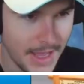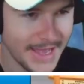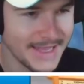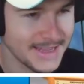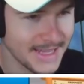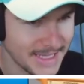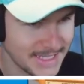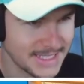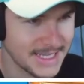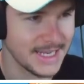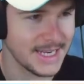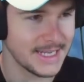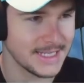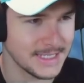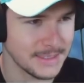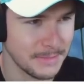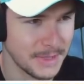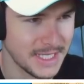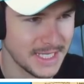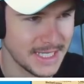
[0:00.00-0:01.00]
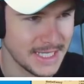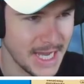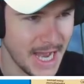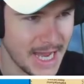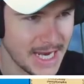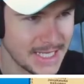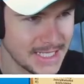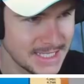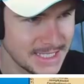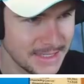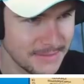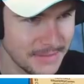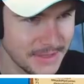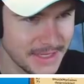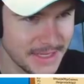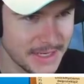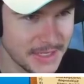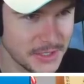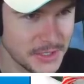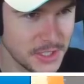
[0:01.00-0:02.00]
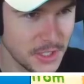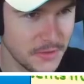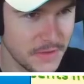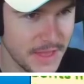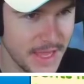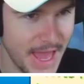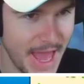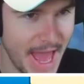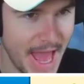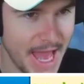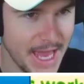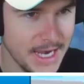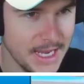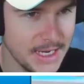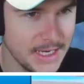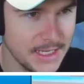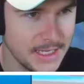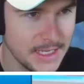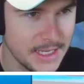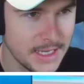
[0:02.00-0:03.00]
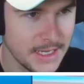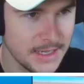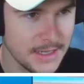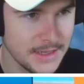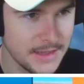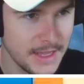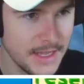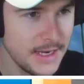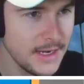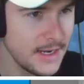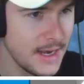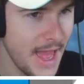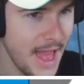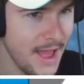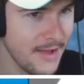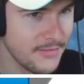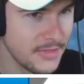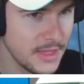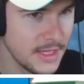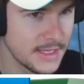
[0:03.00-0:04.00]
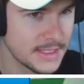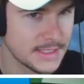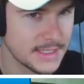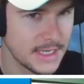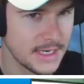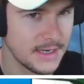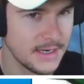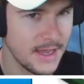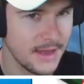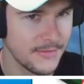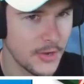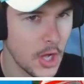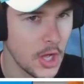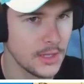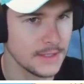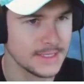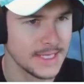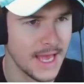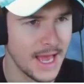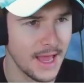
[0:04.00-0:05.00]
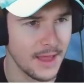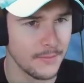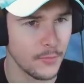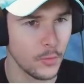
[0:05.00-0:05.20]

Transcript: And let's get into Pinata Simulator. So they added, they didn't have these. They didn't have all-time,